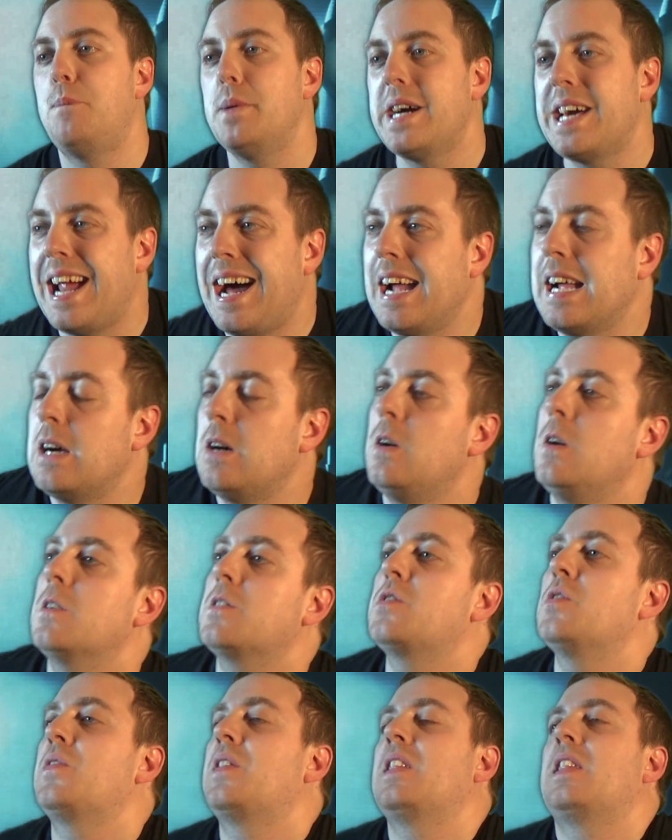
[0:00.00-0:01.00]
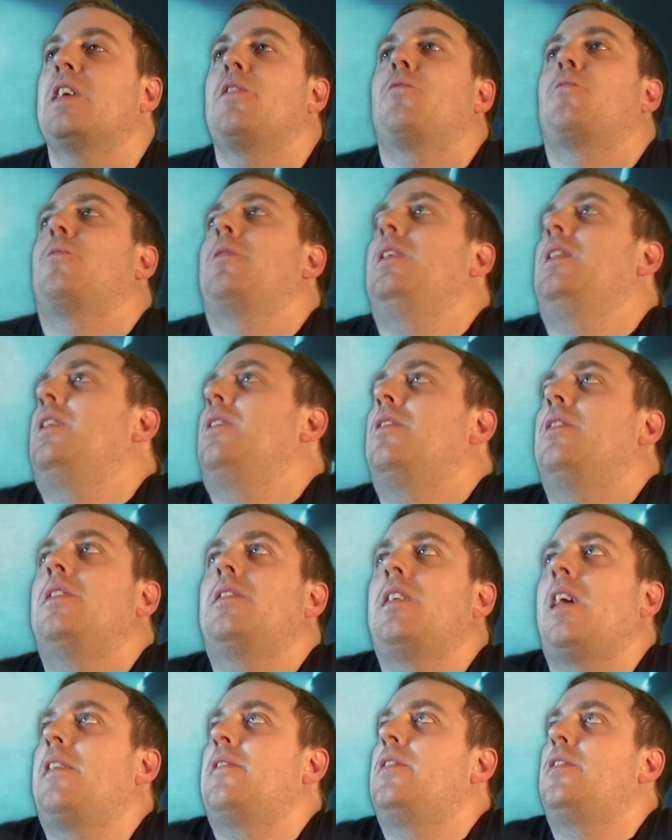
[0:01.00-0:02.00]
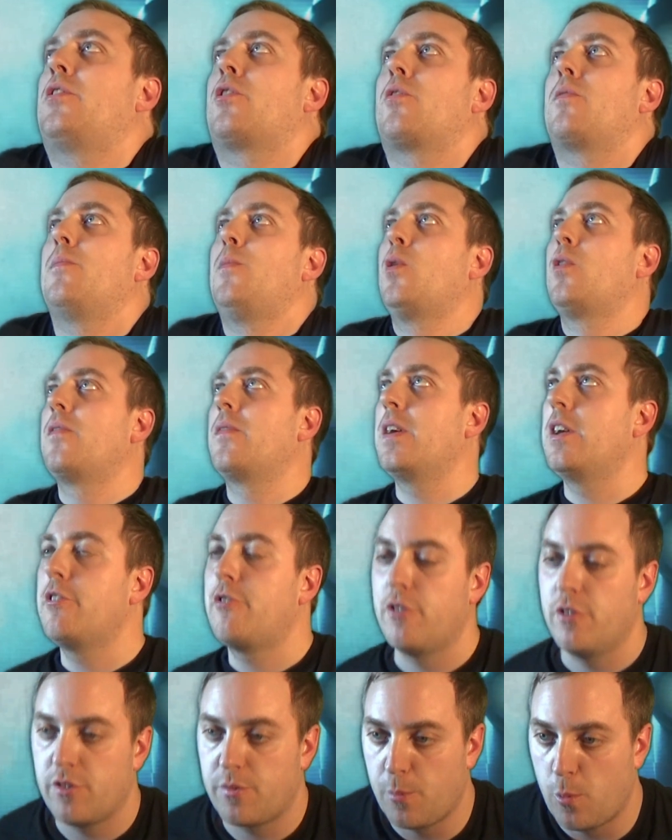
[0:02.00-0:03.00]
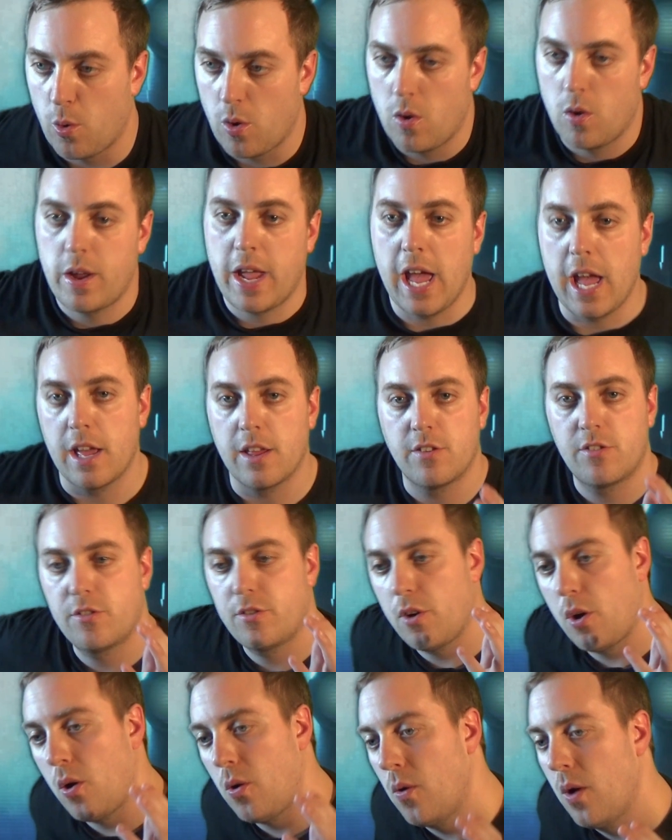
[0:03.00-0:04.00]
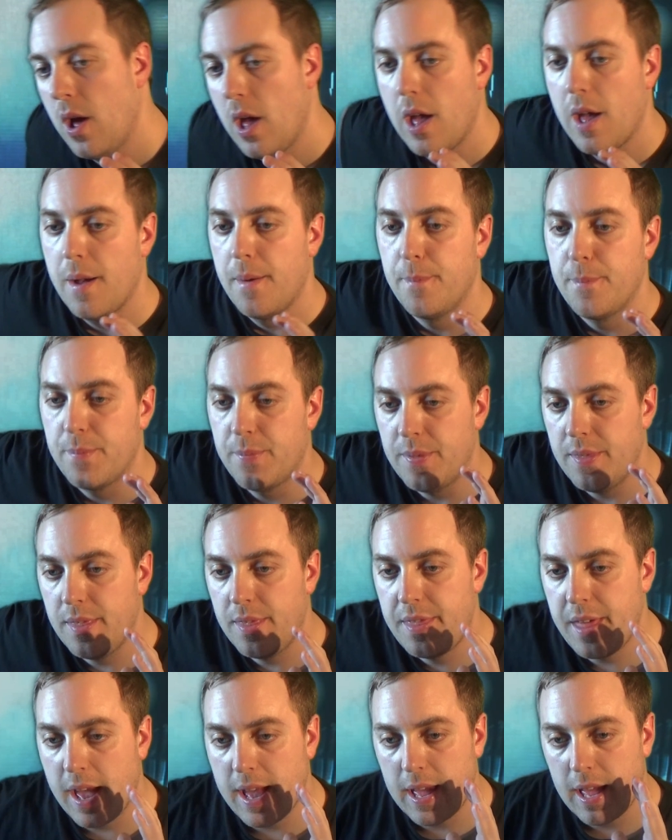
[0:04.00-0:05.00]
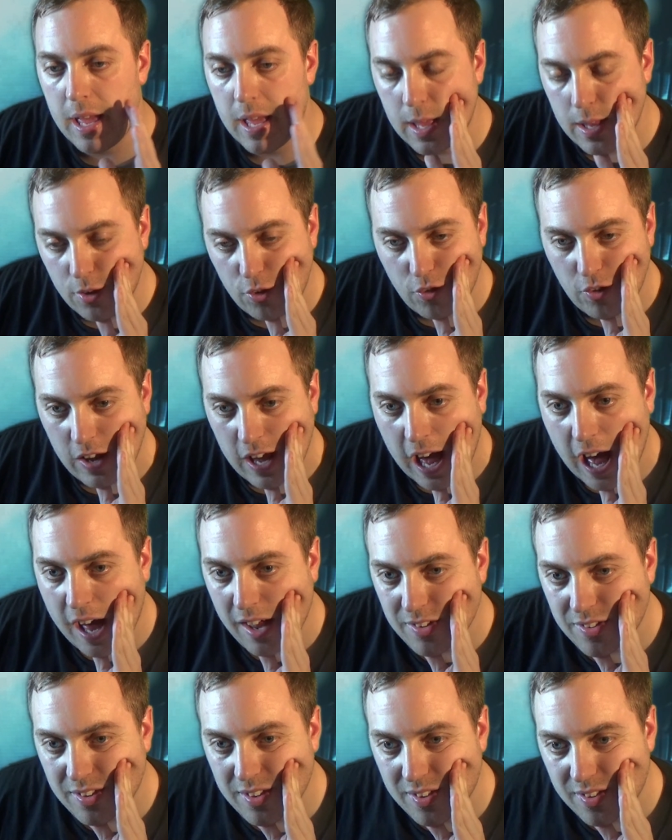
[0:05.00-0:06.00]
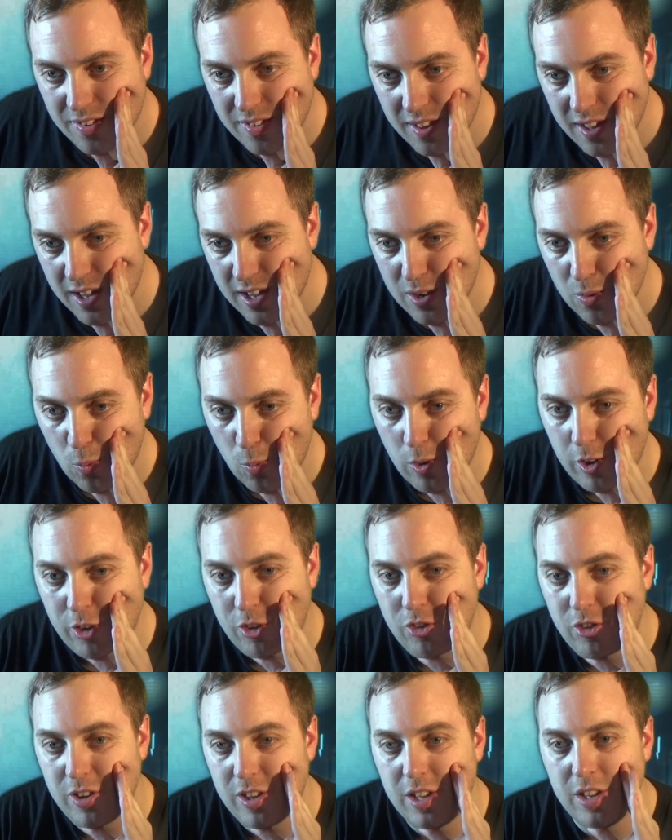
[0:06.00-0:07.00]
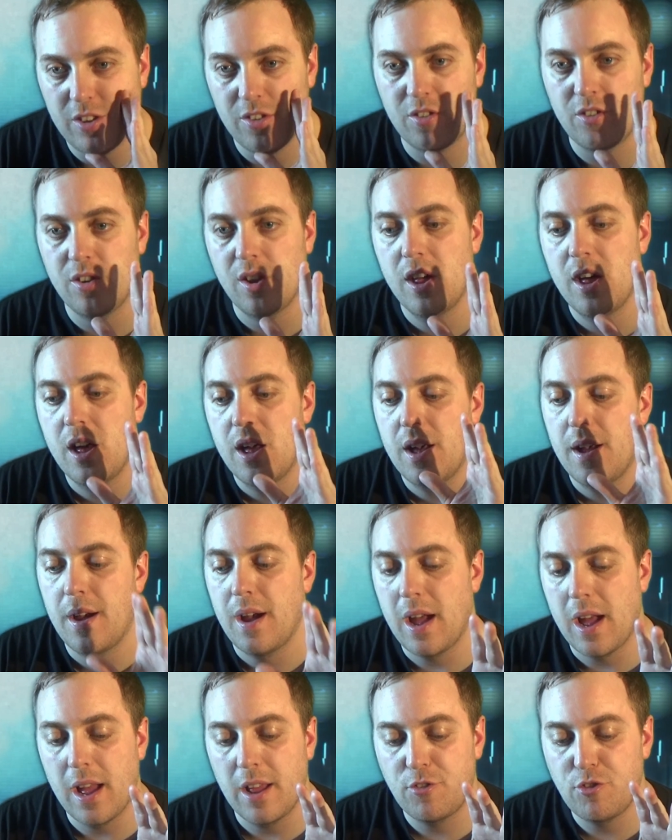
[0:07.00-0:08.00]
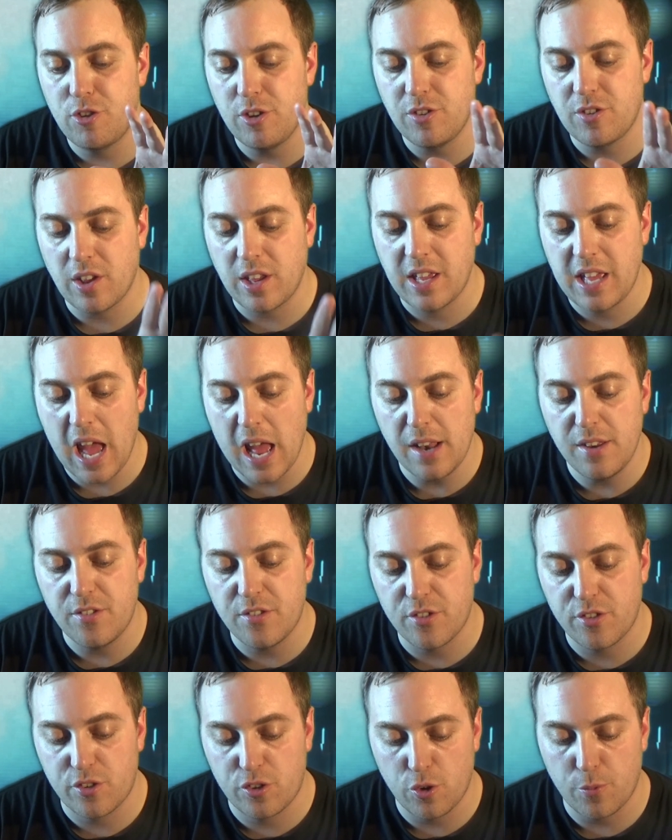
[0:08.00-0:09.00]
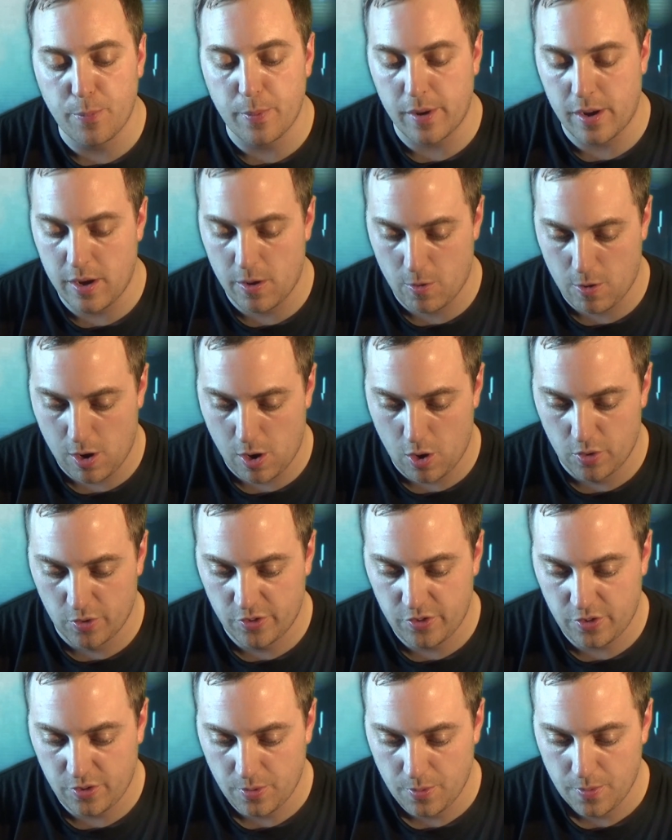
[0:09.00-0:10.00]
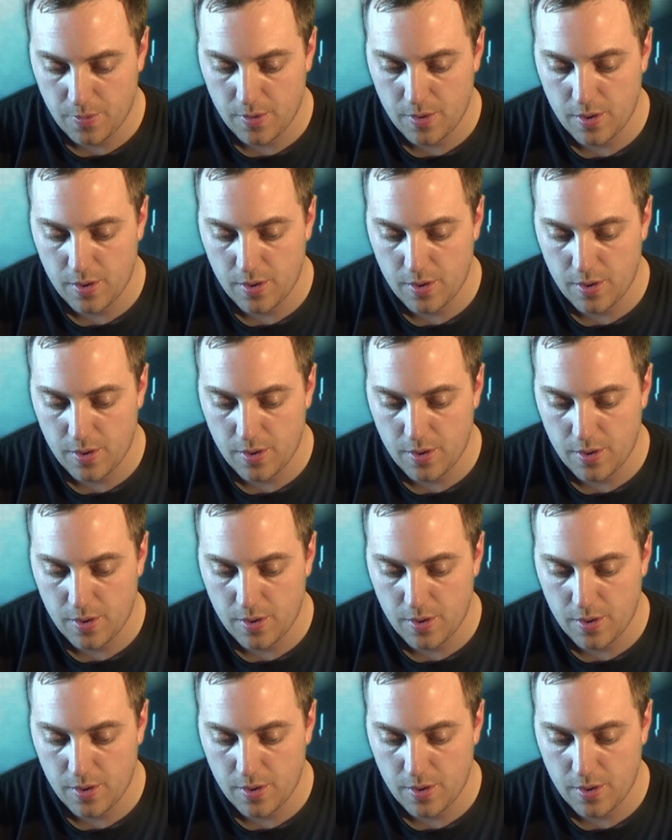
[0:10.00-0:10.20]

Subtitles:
But I also think they really could have dived into her motivations more. Okay, so she has this thing where she's against superheroes,